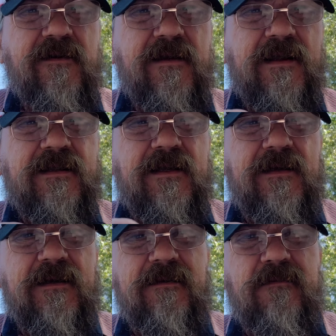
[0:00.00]
Nothing
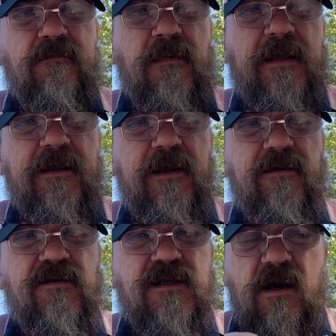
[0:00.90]
to make your
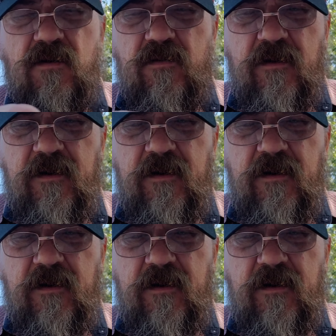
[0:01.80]
ears cold or